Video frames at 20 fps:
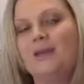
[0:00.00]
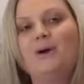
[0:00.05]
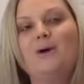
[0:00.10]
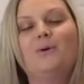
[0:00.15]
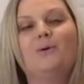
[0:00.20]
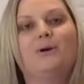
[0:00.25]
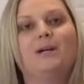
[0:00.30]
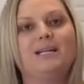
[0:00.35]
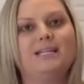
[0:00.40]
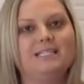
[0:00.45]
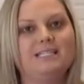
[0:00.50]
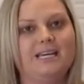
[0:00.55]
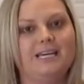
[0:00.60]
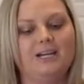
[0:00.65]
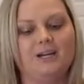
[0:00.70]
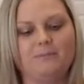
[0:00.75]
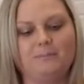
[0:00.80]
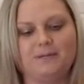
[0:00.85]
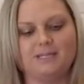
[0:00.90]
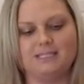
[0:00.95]
We're gonna take
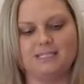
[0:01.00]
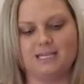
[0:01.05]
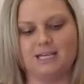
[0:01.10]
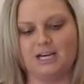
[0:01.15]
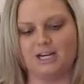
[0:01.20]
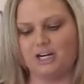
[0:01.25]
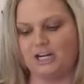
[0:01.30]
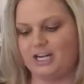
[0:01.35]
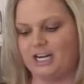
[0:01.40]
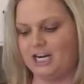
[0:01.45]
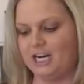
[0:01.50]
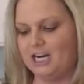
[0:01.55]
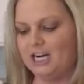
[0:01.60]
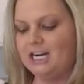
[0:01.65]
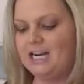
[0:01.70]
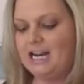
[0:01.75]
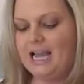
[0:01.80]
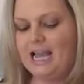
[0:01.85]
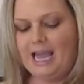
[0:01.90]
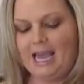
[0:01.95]
our pizza cutter
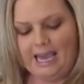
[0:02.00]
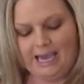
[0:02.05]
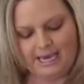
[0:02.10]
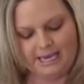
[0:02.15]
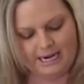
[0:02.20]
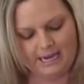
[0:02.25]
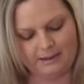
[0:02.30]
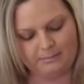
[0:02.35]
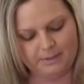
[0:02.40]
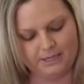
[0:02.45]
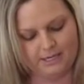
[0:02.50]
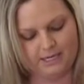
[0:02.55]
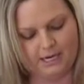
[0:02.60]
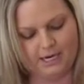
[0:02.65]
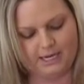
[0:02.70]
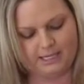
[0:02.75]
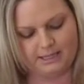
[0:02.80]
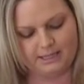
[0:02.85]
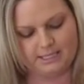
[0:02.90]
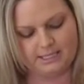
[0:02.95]
here, and I'm gonna
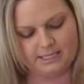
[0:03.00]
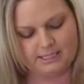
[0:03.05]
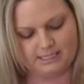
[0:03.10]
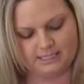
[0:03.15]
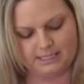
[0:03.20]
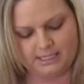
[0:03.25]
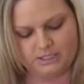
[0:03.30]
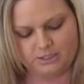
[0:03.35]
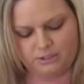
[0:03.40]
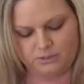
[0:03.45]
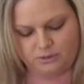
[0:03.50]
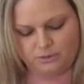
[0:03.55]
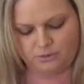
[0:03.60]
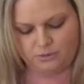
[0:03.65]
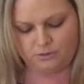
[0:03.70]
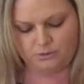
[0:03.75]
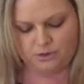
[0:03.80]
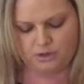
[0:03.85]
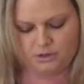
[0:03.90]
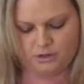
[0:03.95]
cut these
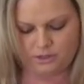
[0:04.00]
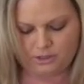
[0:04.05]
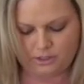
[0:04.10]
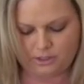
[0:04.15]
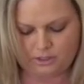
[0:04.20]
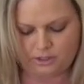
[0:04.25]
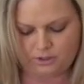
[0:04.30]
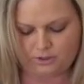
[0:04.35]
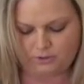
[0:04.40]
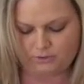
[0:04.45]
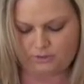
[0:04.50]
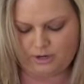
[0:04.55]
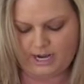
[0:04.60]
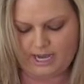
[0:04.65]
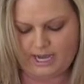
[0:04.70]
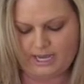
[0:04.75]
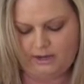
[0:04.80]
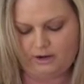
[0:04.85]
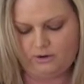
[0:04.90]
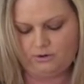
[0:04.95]
into
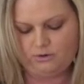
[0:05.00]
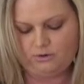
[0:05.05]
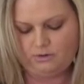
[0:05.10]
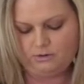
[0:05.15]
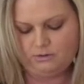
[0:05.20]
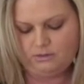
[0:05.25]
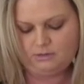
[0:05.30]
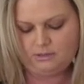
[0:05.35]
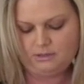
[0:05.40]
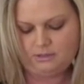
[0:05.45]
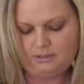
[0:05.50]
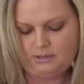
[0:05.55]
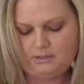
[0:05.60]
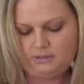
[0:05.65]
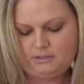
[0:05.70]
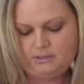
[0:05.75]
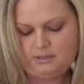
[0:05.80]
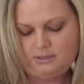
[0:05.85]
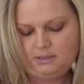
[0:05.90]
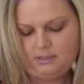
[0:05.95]
triangles.
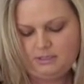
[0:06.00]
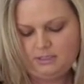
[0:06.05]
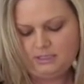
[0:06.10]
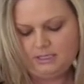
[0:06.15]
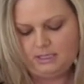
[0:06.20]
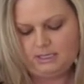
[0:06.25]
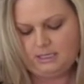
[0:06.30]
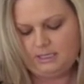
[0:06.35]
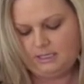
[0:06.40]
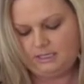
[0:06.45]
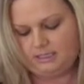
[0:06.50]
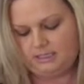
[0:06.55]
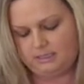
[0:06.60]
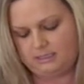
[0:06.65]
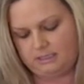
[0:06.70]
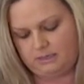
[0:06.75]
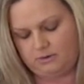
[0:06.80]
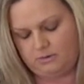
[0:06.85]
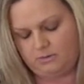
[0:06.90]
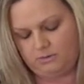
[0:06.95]

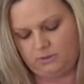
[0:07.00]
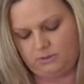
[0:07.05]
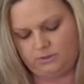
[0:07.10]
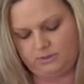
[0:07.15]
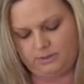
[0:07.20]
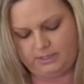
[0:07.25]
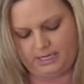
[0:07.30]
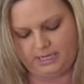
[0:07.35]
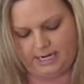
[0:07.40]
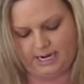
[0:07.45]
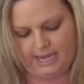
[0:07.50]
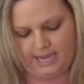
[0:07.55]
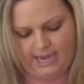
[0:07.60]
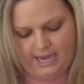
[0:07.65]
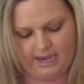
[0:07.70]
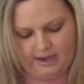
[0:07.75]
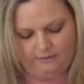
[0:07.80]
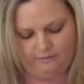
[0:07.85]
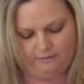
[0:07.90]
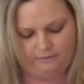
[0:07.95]
So we'll do it in
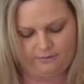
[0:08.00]
half,